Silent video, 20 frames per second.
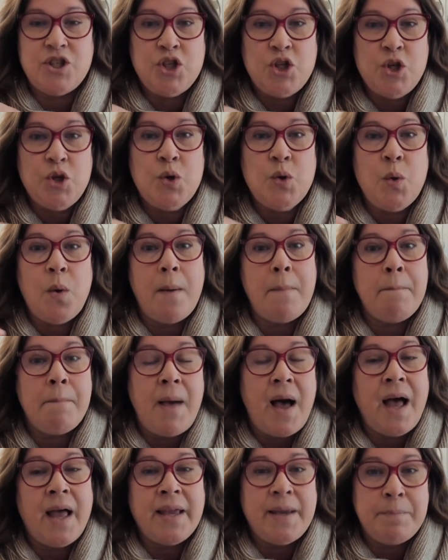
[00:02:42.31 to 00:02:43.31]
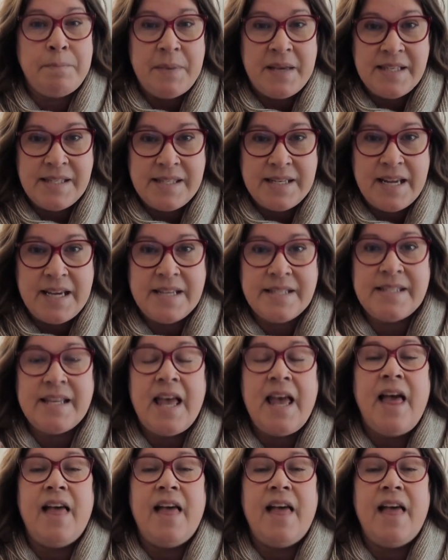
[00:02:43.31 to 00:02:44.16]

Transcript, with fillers: to my business